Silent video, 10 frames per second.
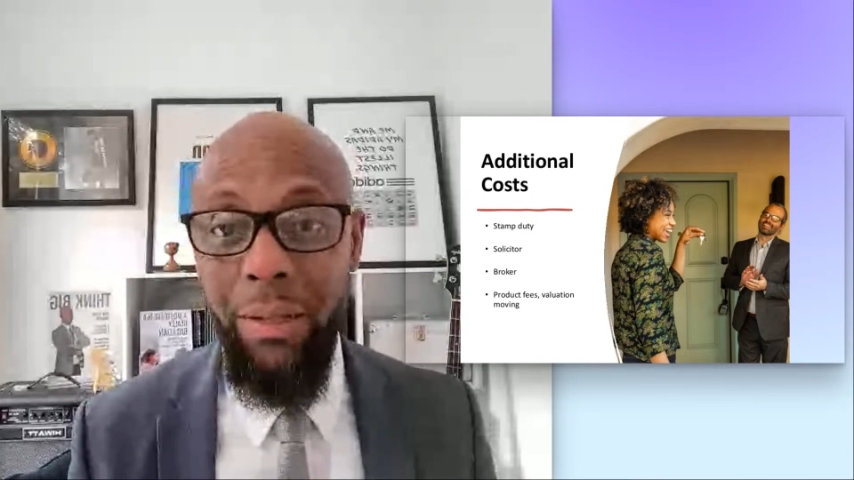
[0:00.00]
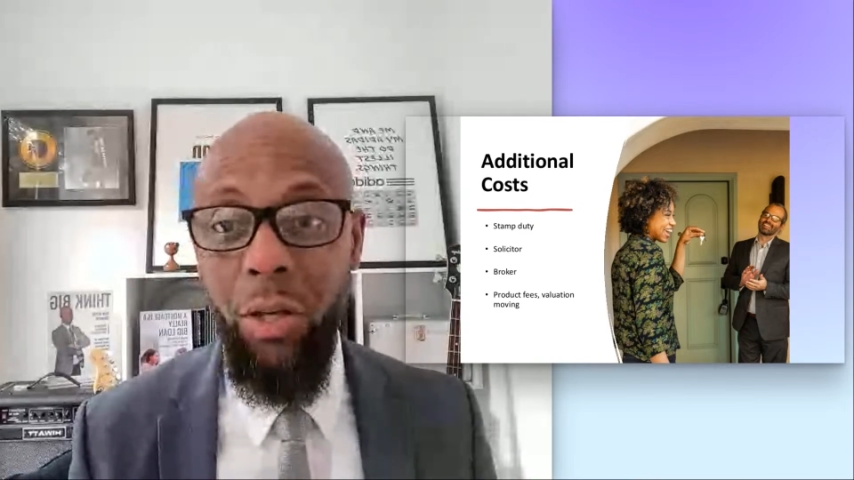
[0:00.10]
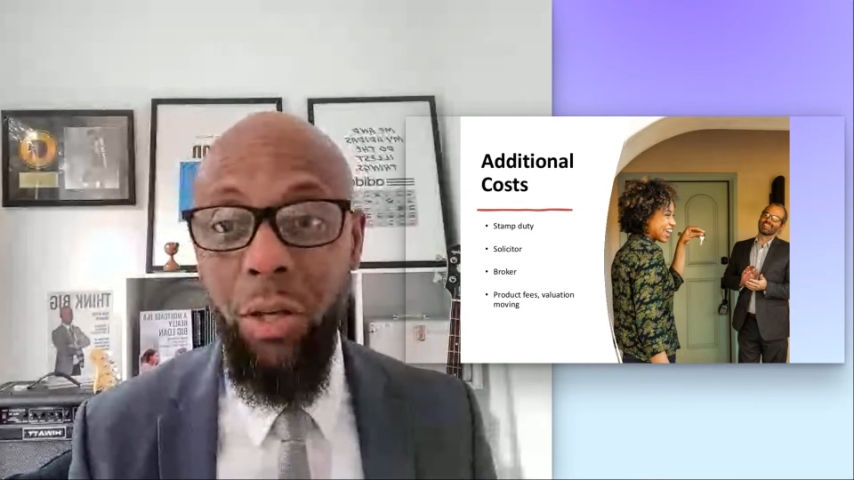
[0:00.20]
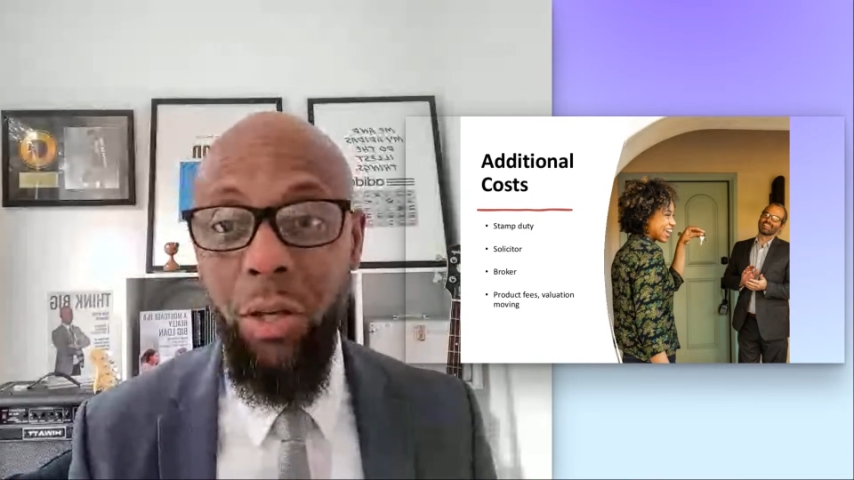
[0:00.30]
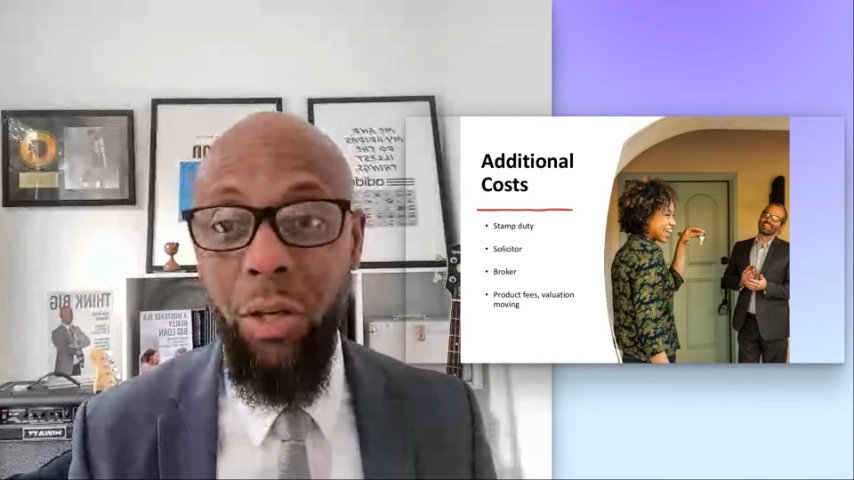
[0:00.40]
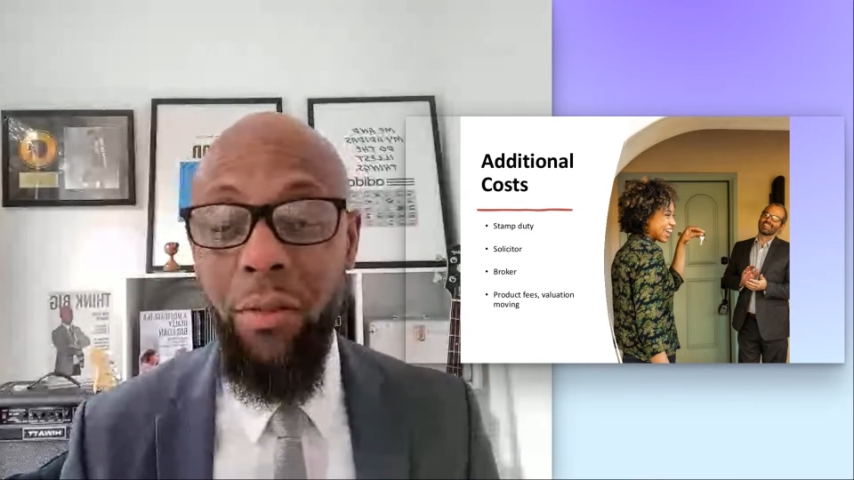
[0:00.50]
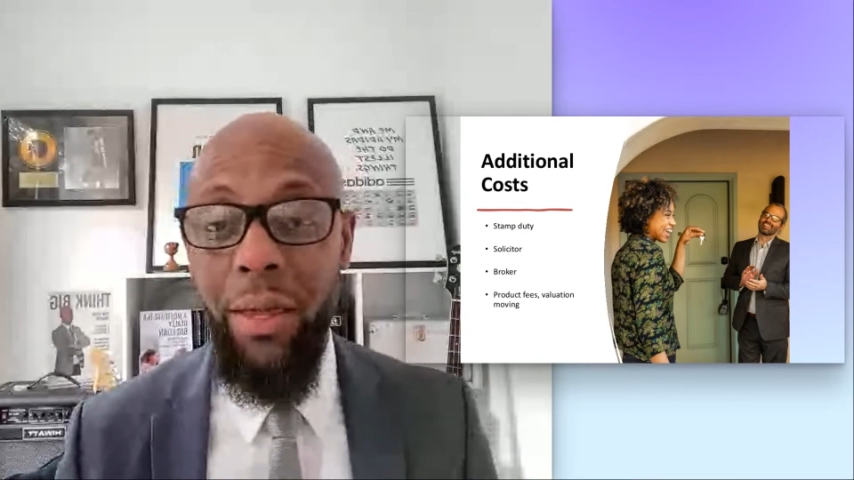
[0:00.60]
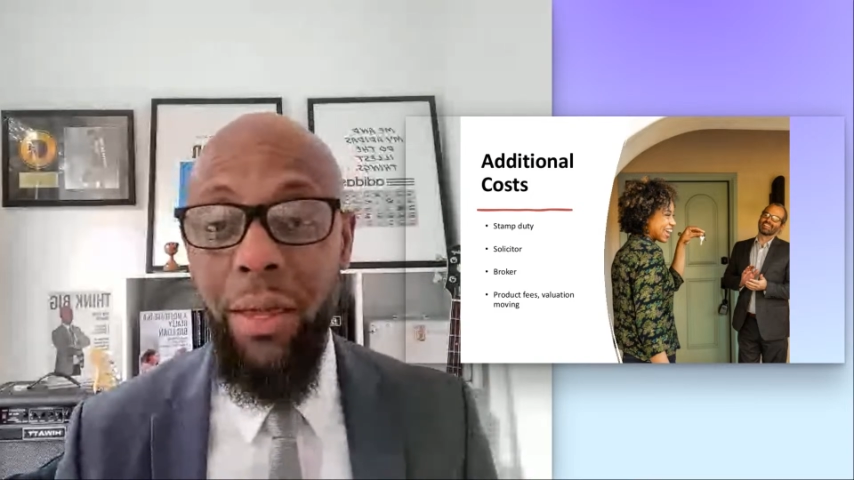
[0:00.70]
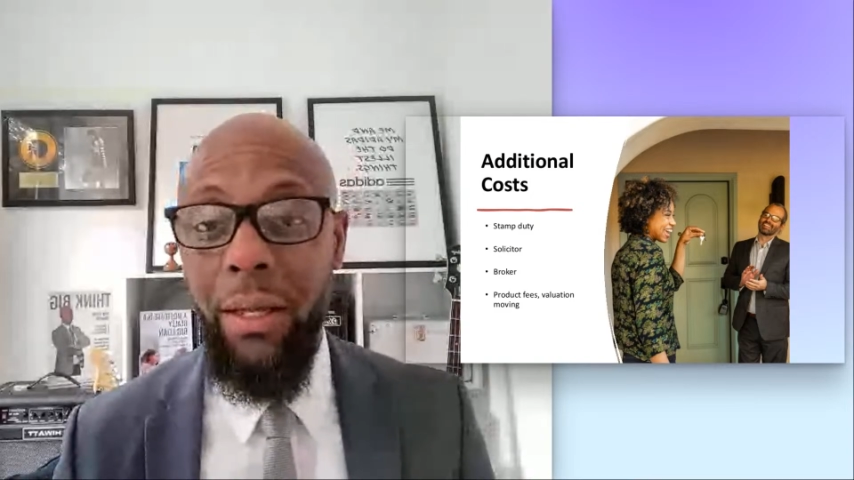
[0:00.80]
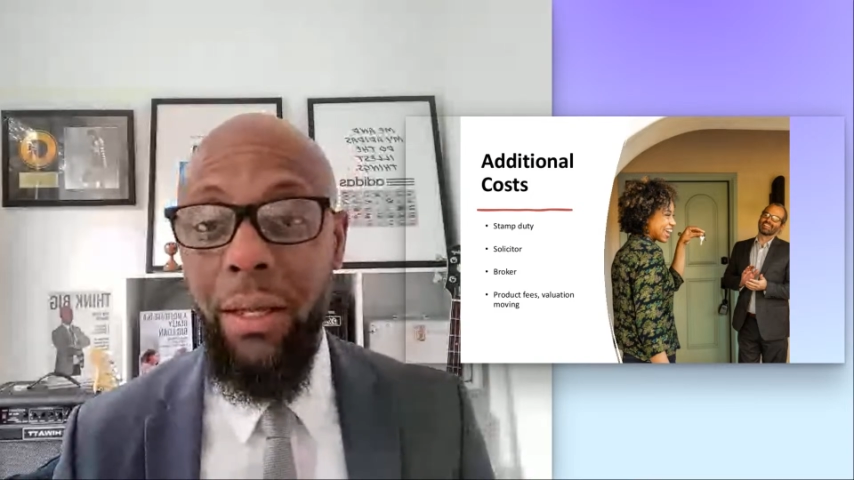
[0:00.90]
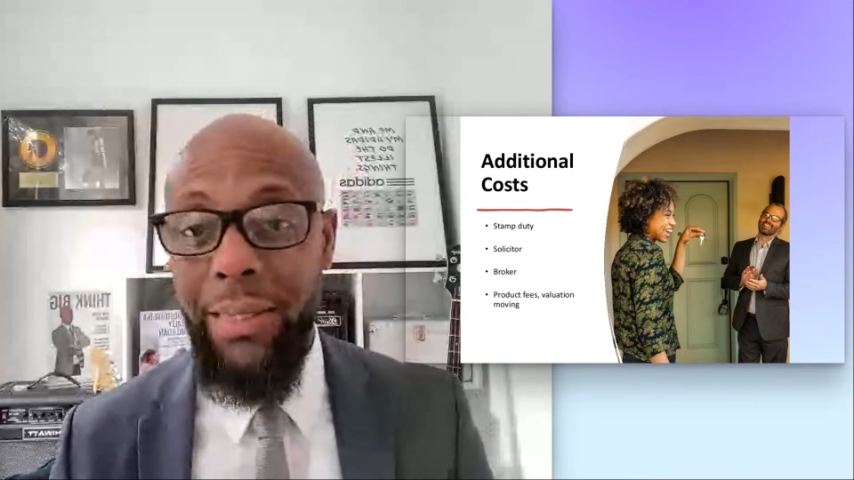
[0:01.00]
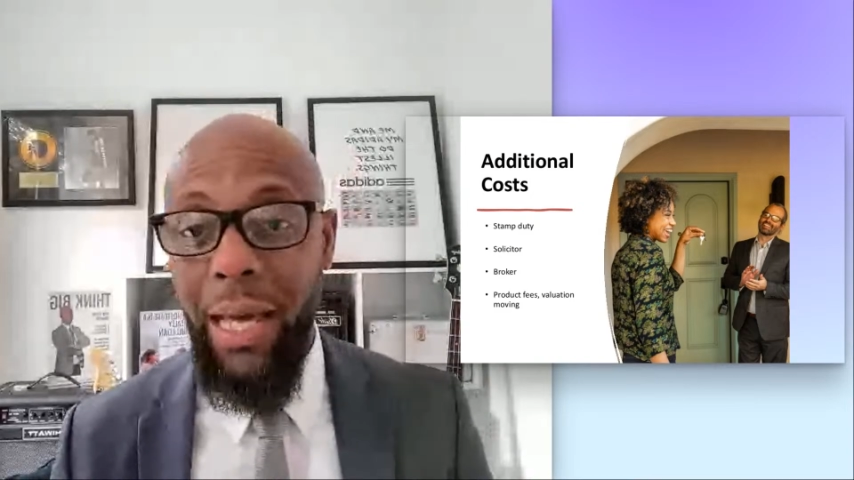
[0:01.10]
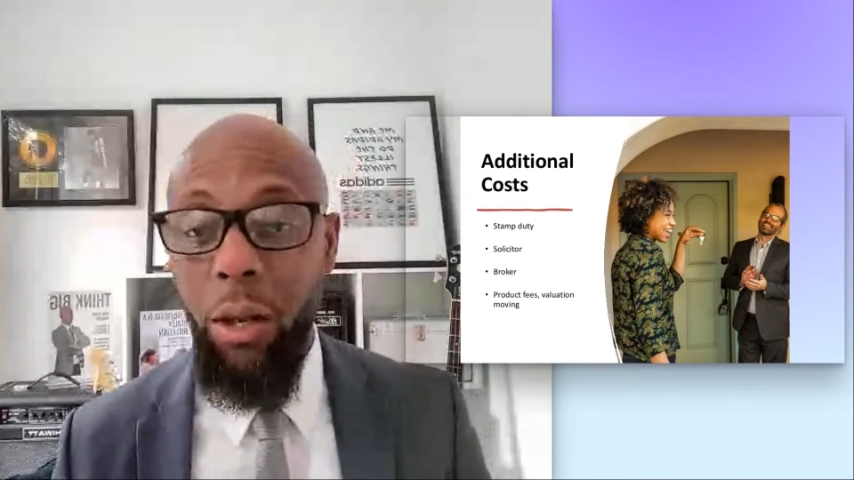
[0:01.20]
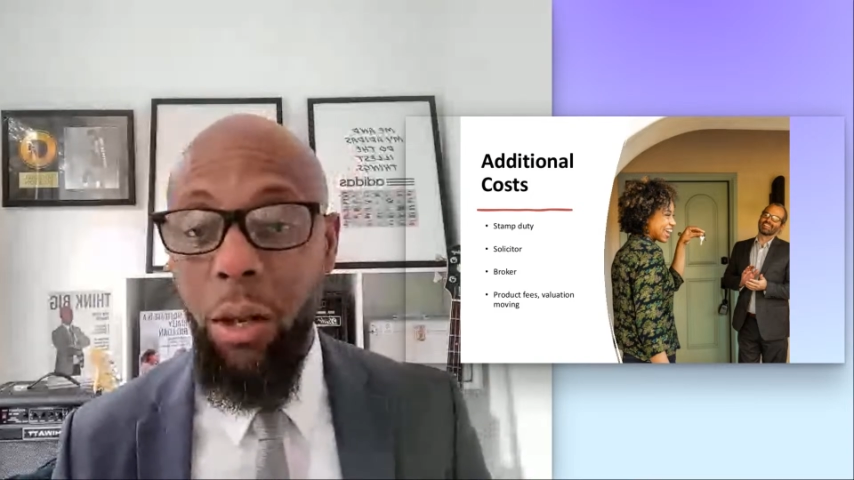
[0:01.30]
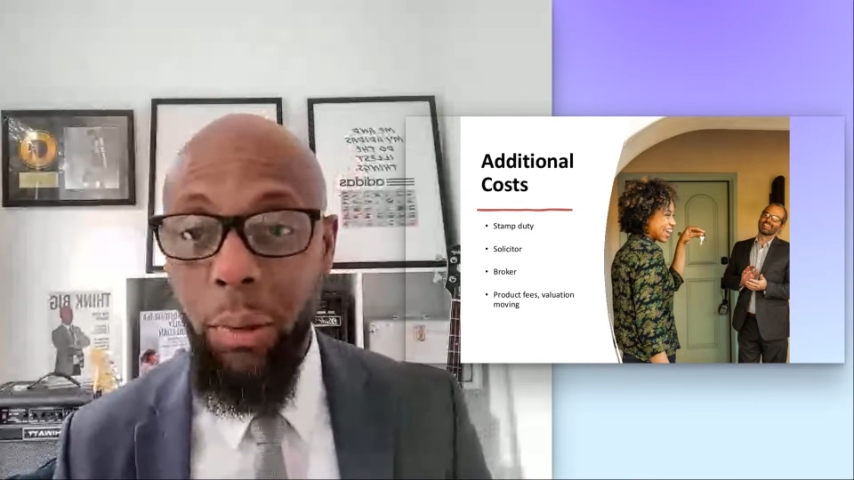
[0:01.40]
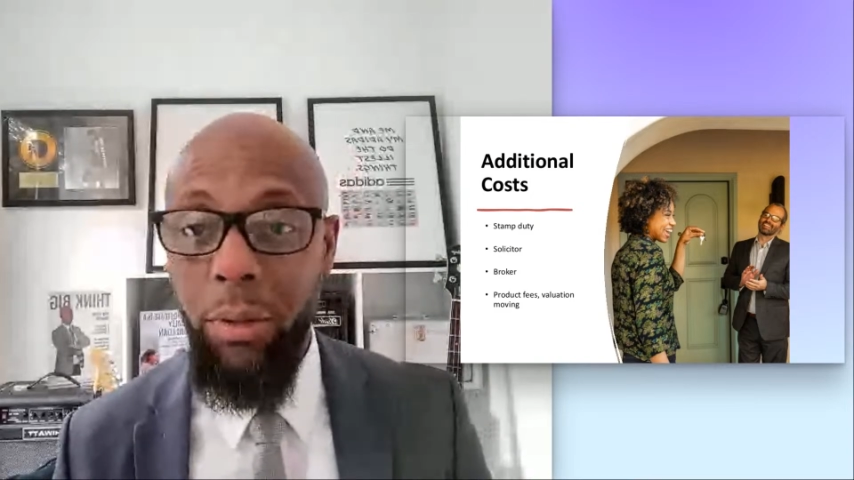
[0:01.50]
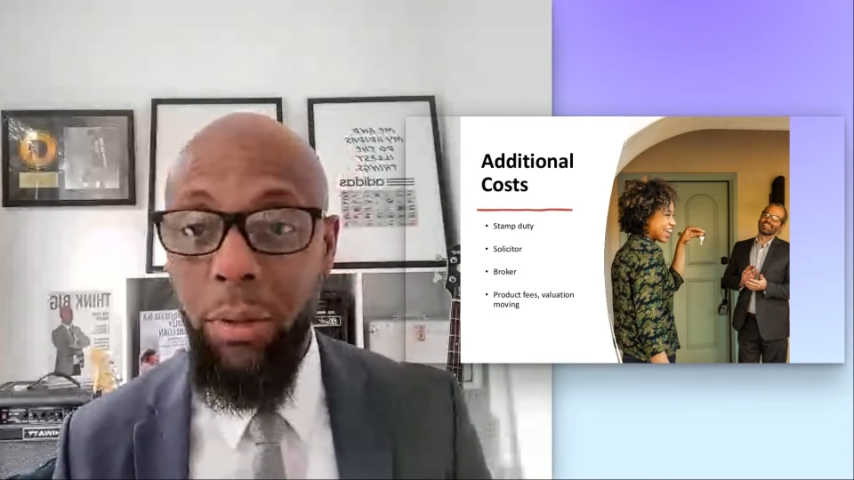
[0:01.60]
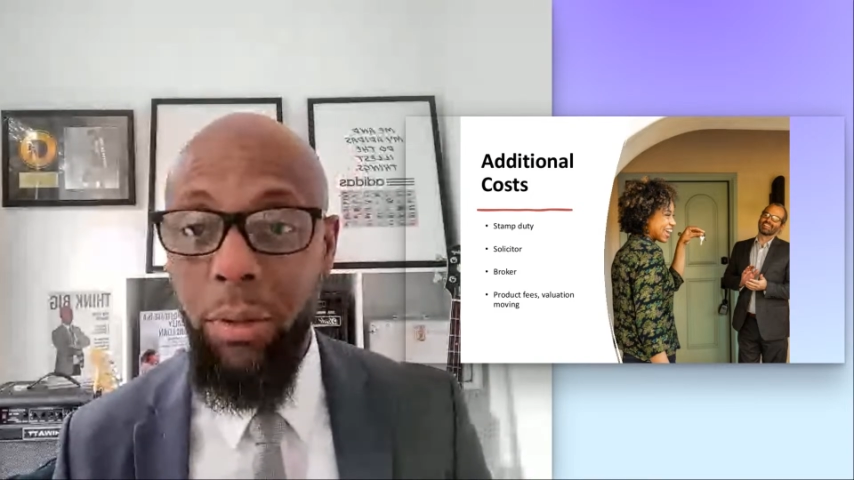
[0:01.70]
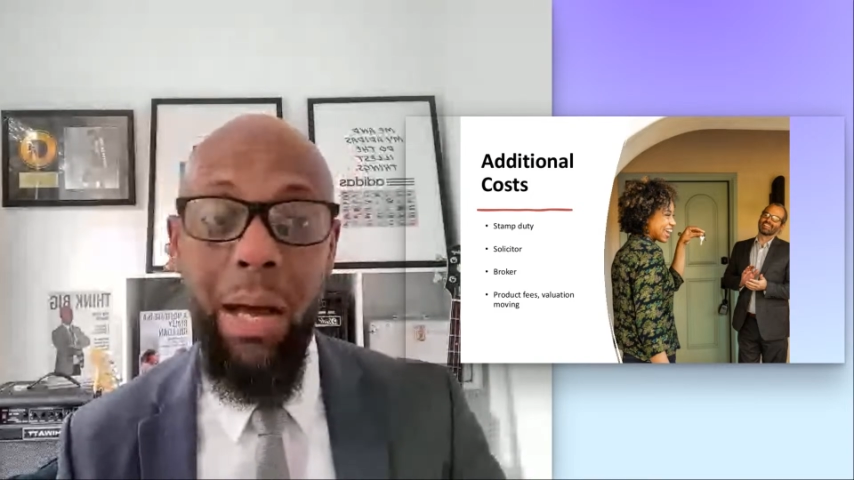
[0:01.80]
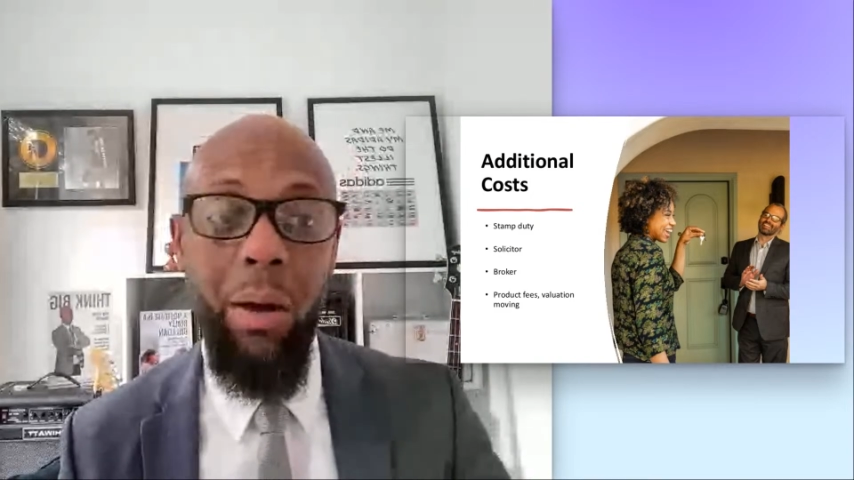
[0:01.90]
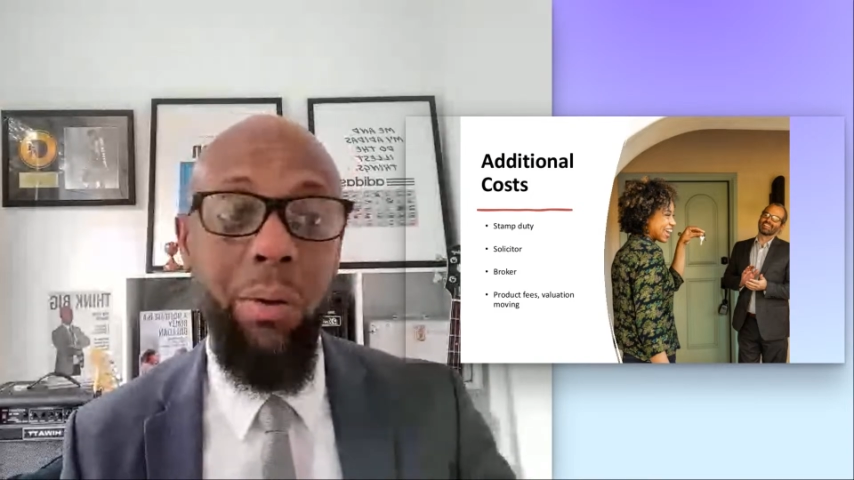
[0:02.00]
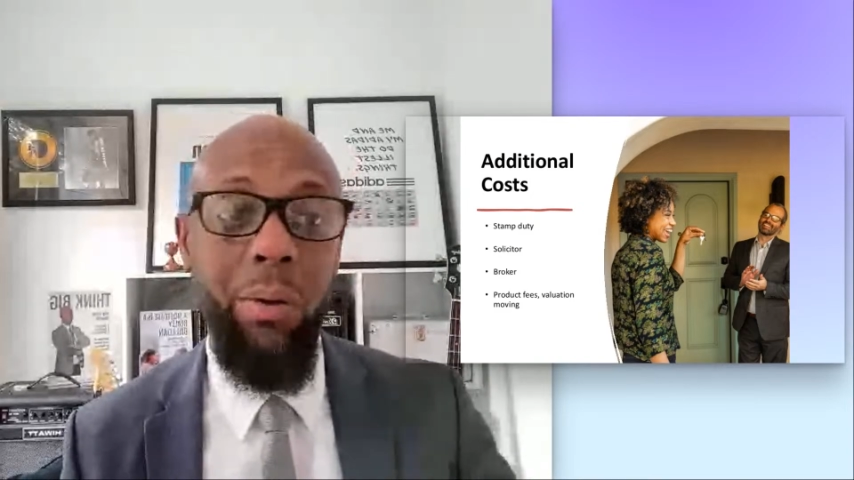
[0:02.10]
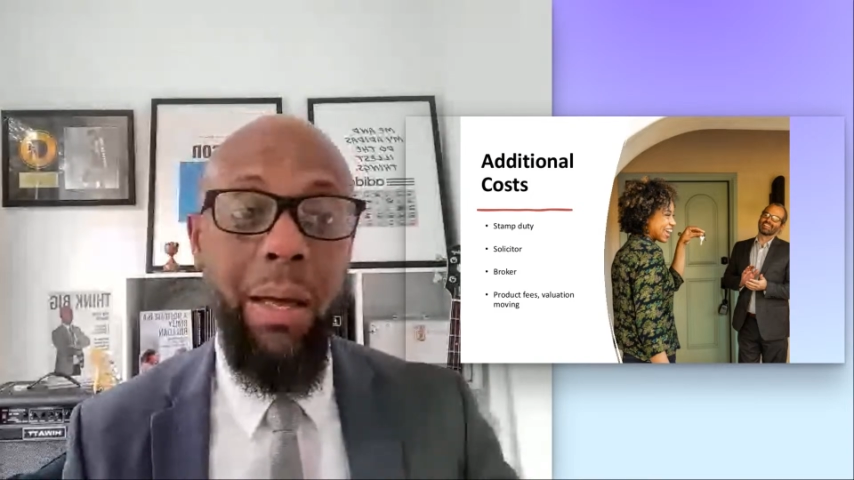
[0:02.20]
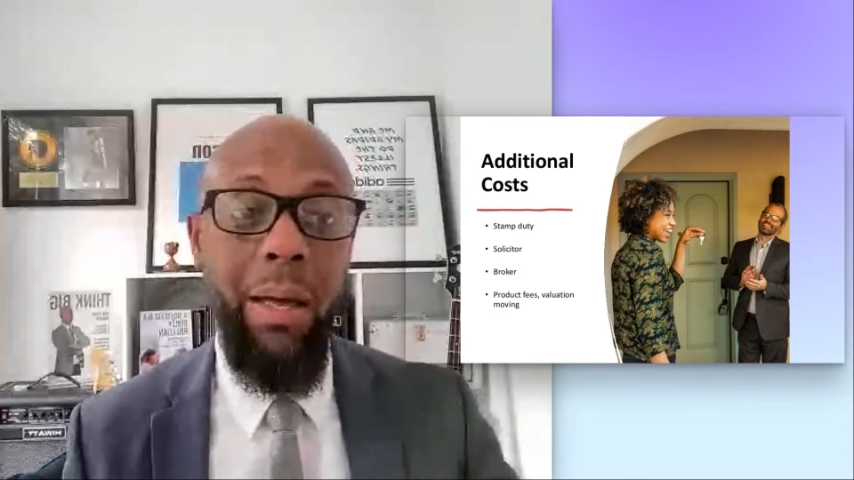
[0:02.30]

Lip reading: So either the seller pulls out,